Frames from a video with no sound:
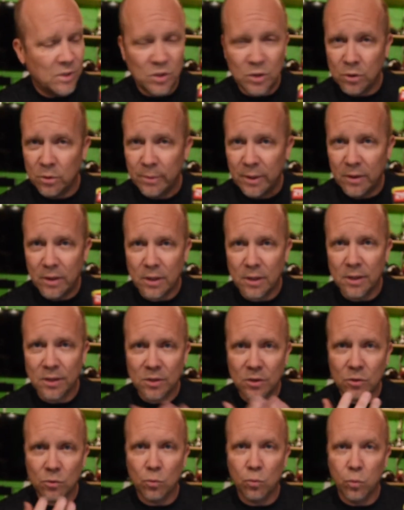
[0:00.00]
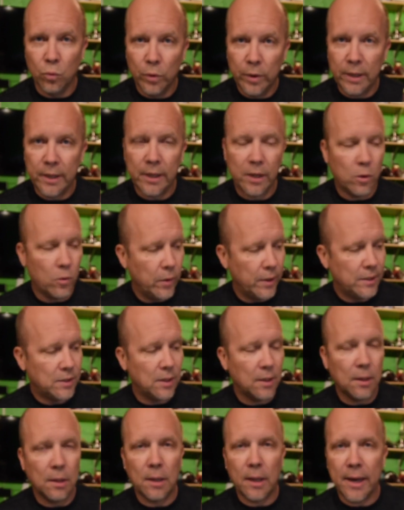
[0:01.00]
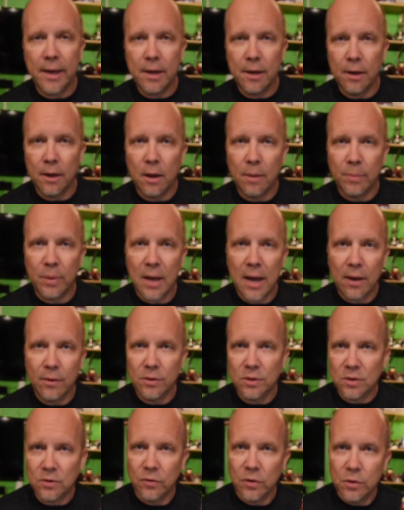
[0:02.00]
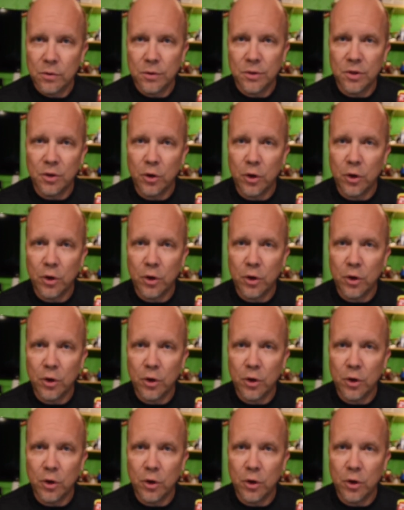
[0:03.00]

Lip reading: assuming that this is really going to lighten up how this feels